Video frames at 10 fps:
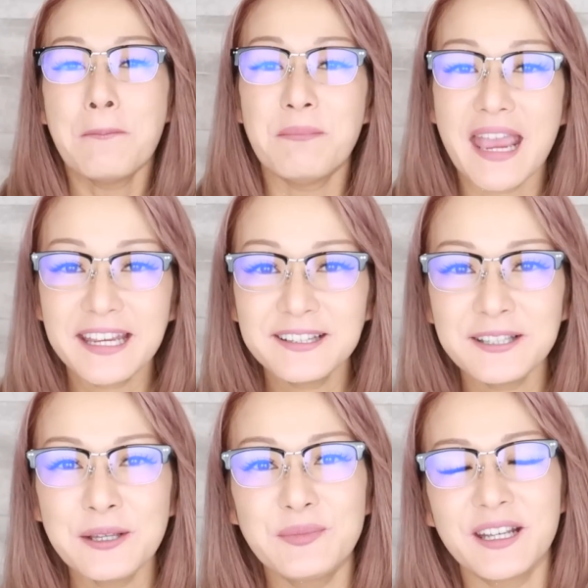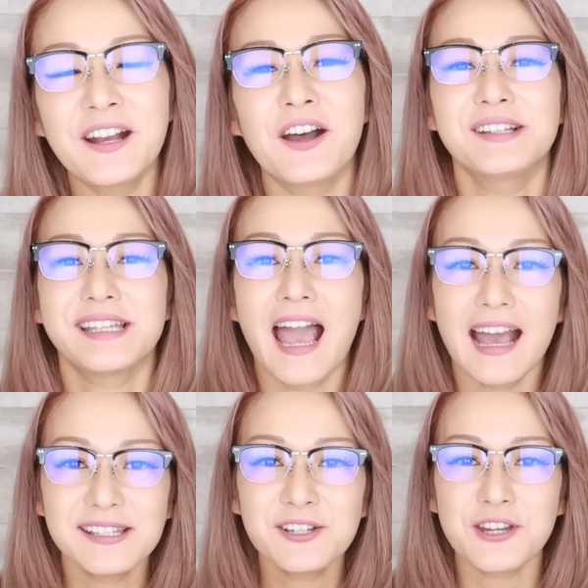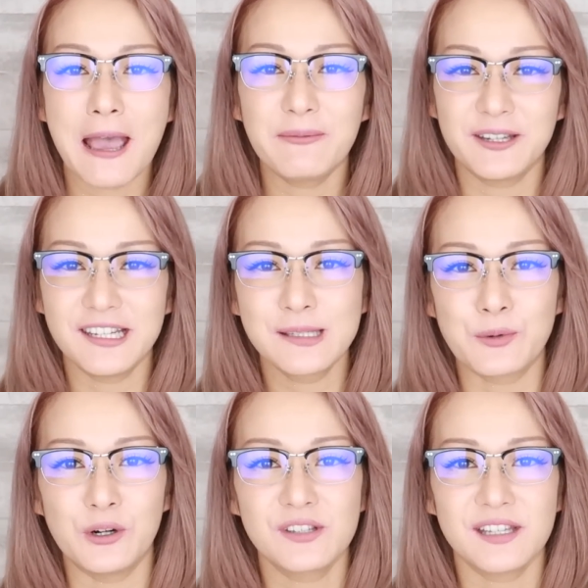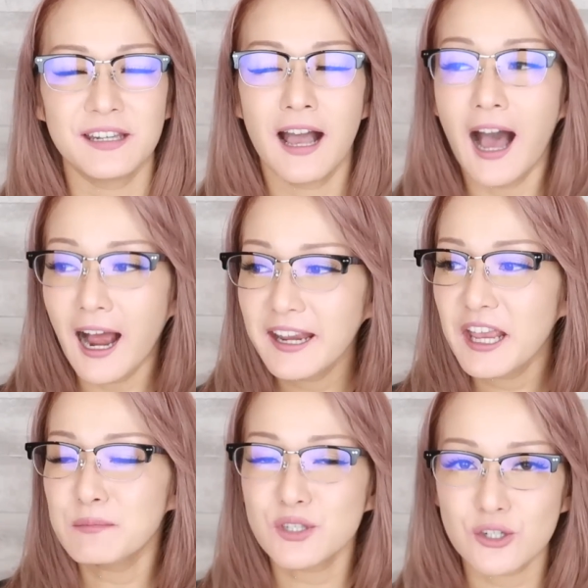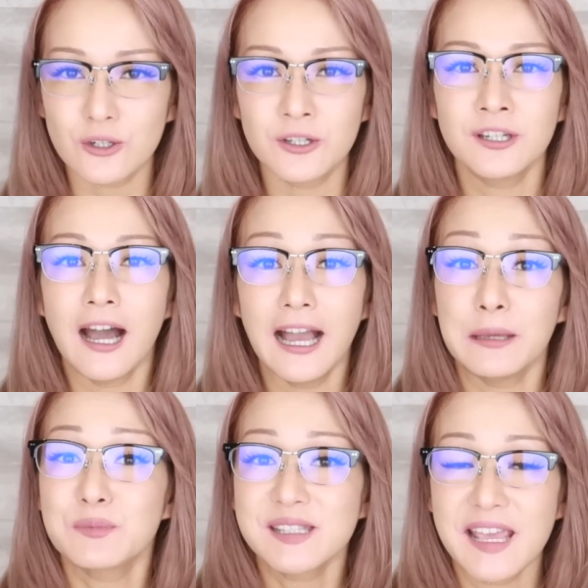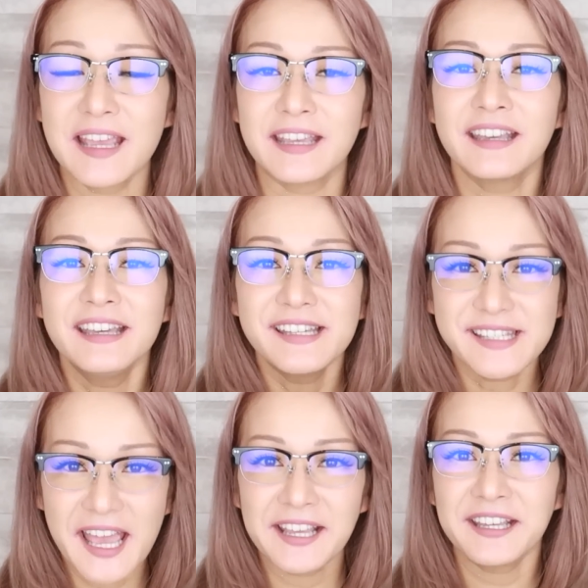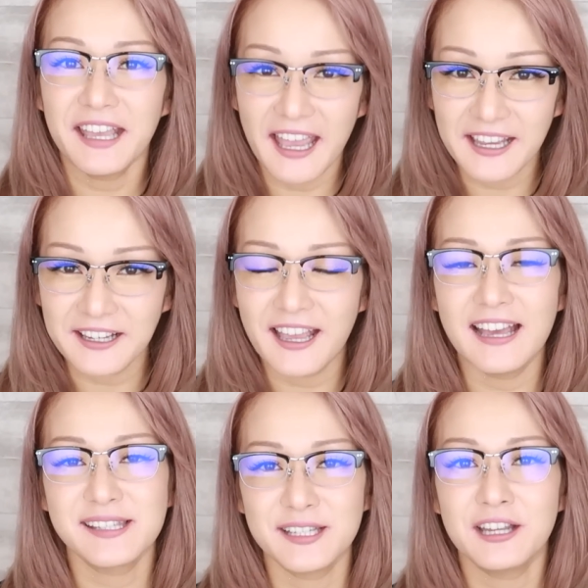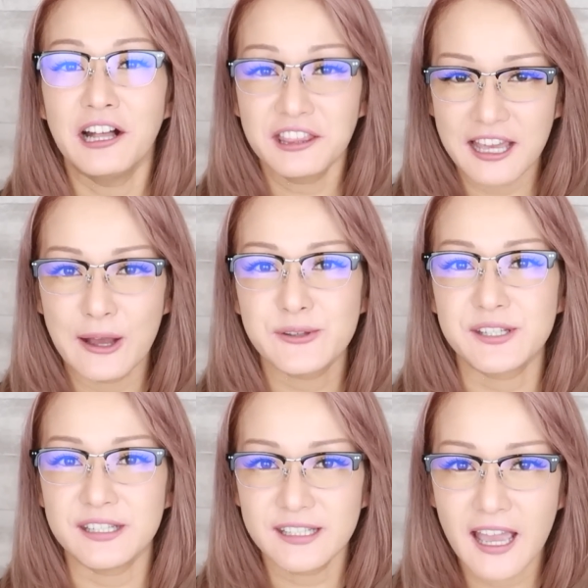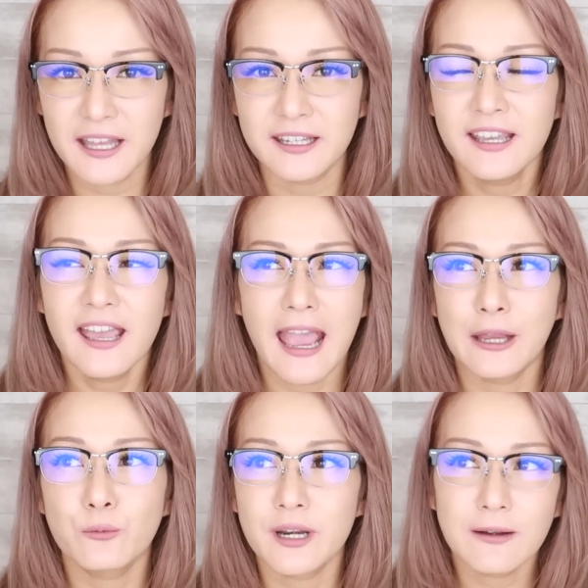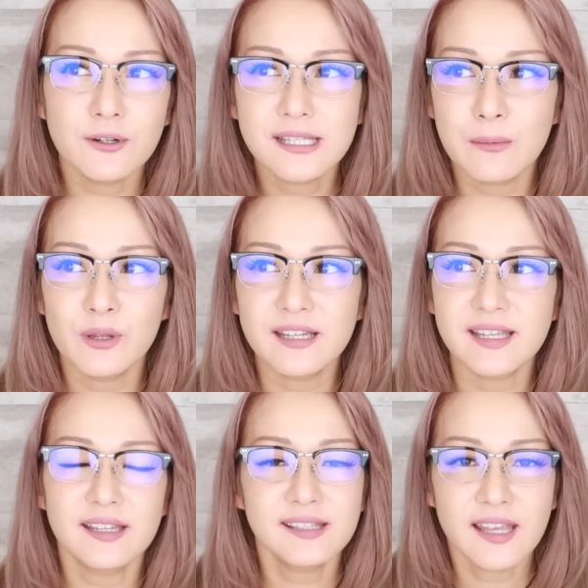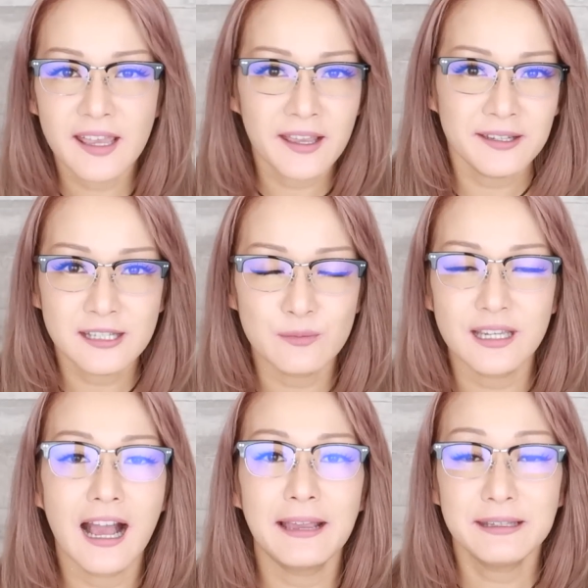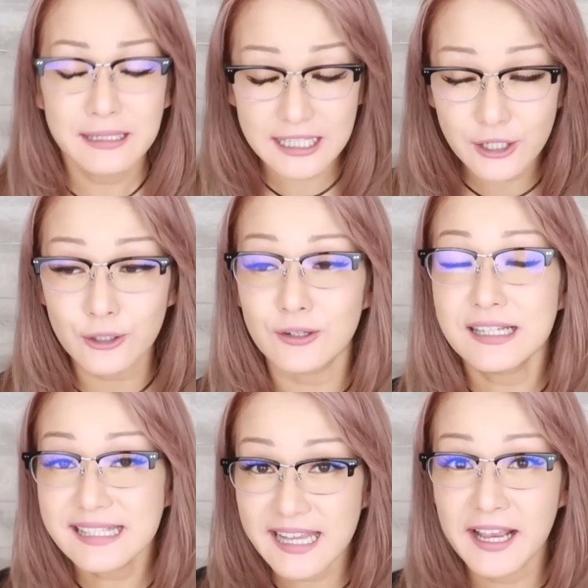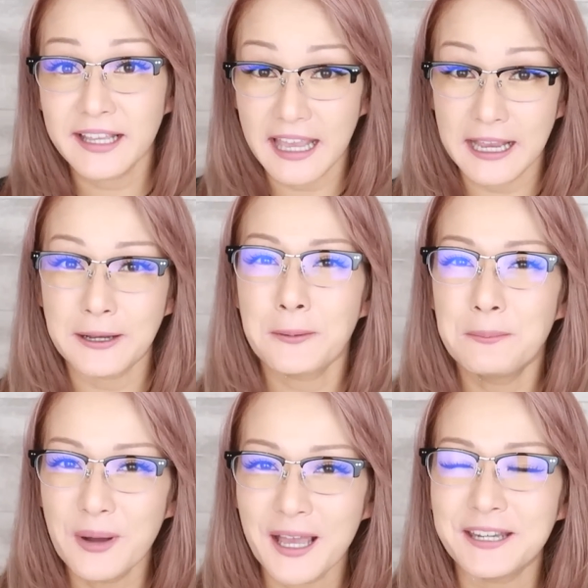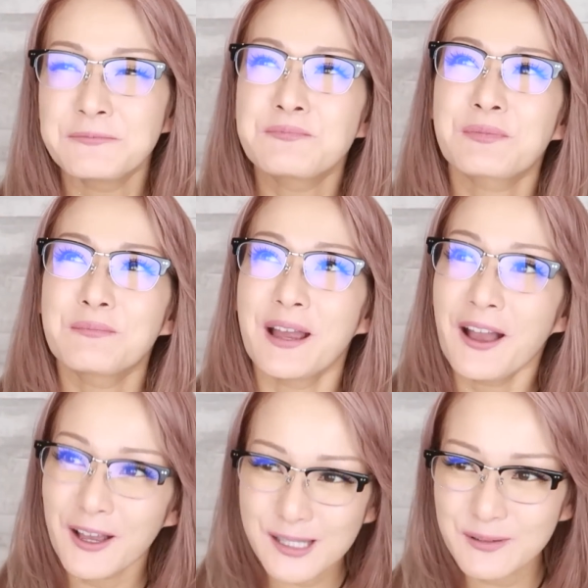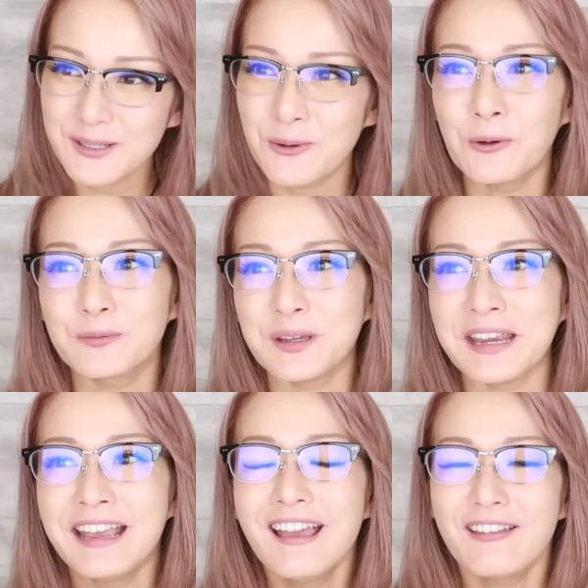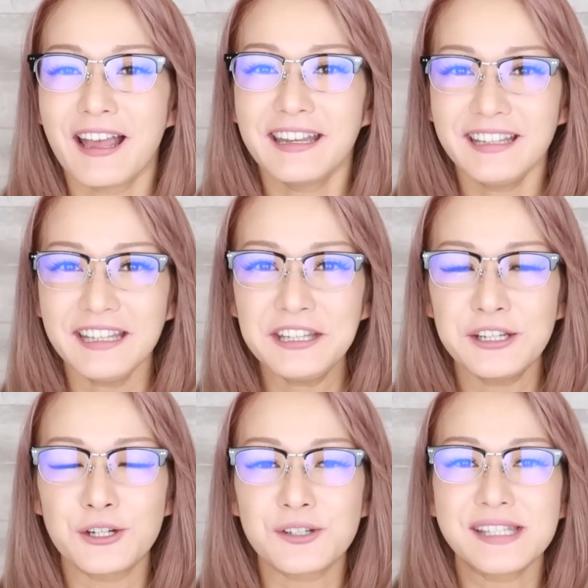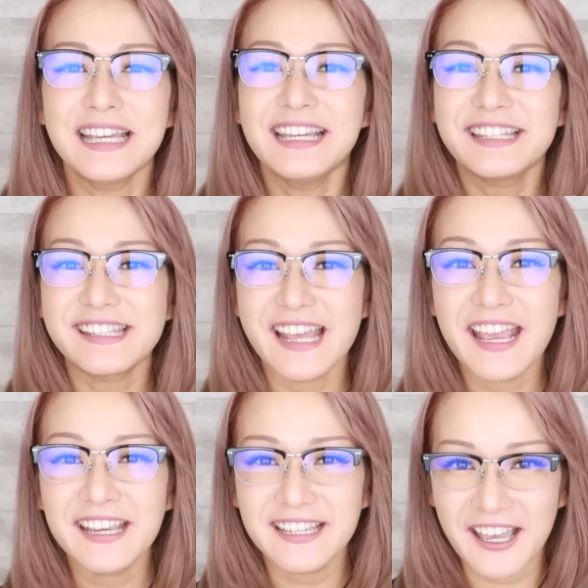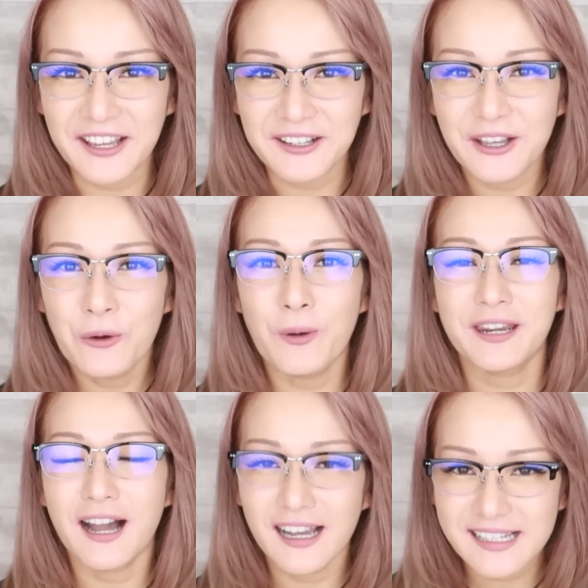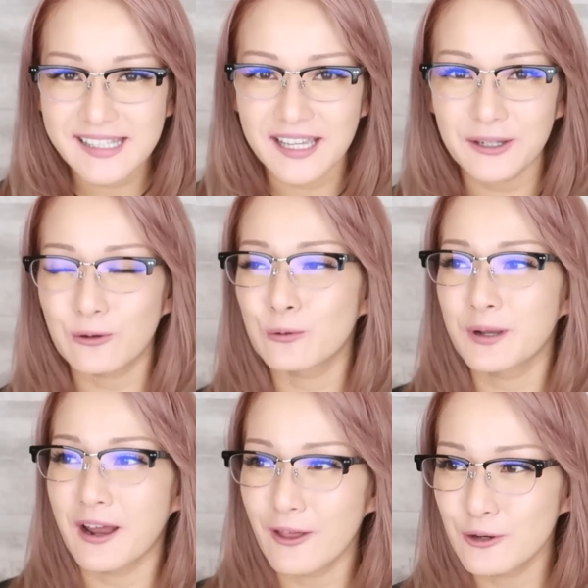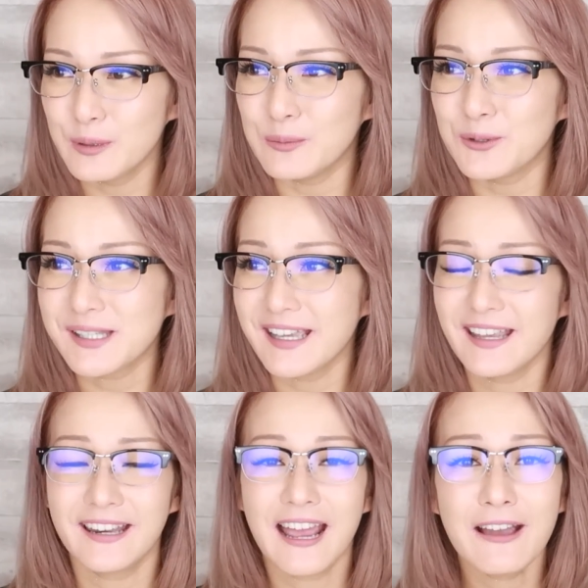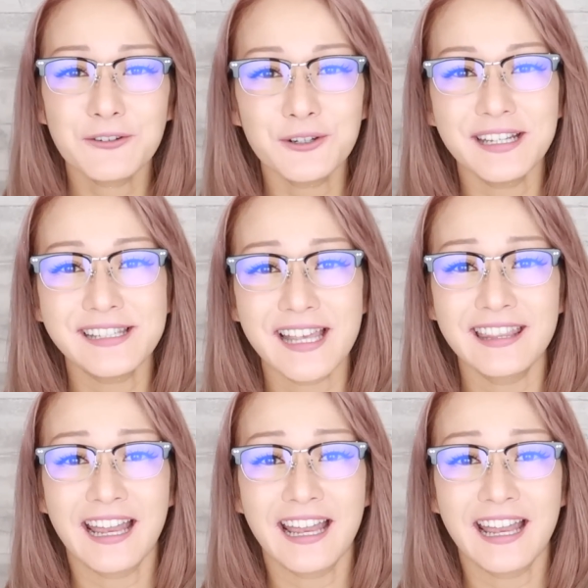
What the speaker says: mainly because as a Japanese person, I am certain I am saying sen-eng, as in 1,000 yen, and whenever somebody says sen to me, I hear sen-eng. But my husband told me that he hears saying when I say it or when other people say it, and after he said